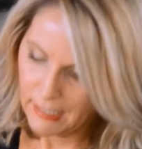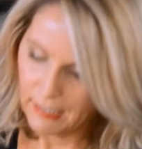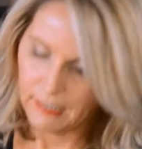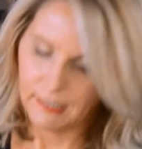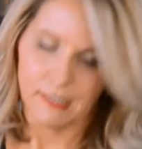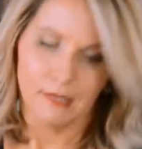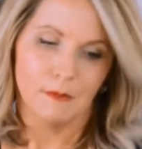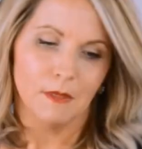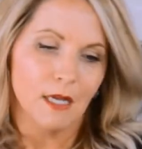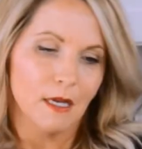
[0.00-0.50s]

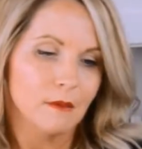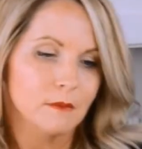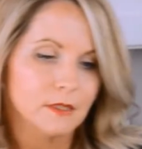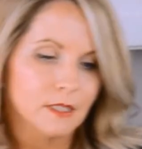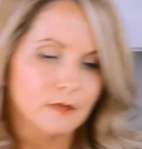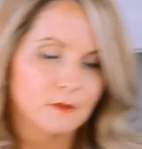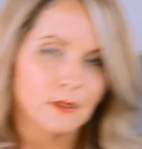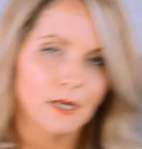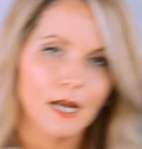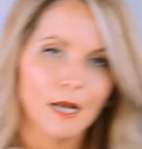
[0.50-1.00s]
Sometimes
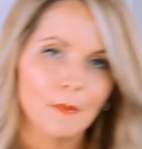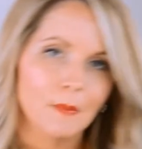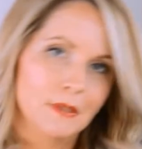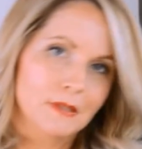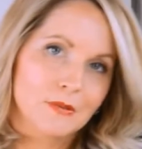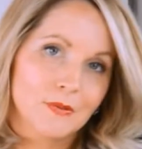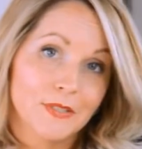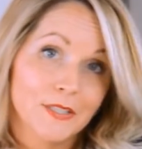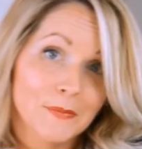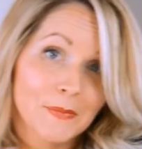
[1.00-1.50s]
that's what
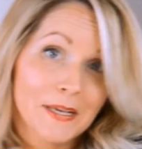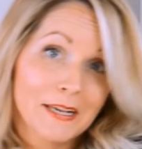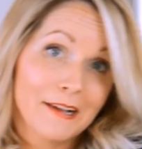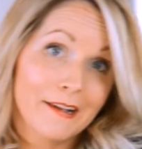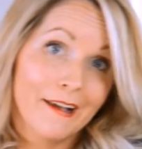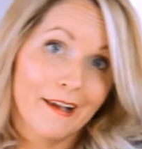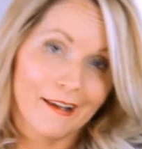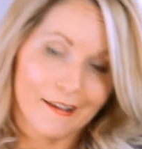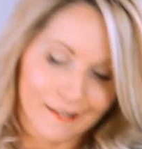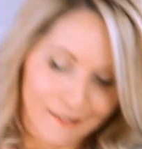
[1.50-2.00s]
happens when you make a
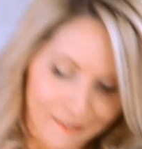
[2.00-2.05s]
cake.